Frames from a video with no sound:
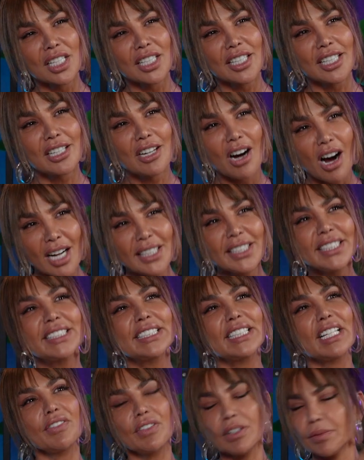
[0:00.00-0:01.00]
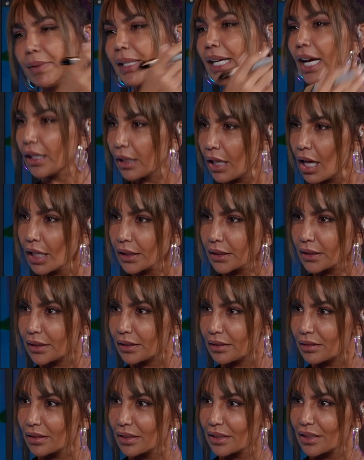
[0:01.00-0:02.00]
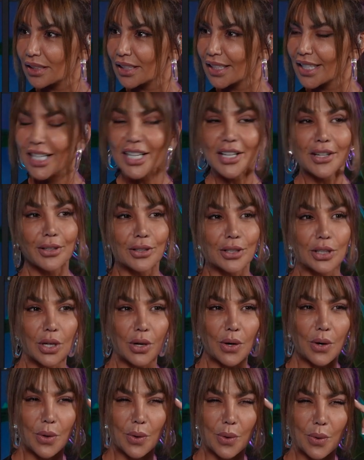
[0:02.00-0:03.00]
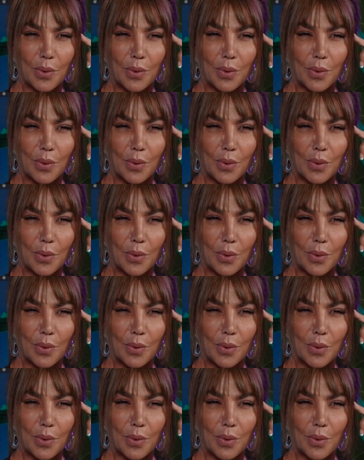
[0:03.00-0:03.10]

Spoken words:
God is giving me a lot. So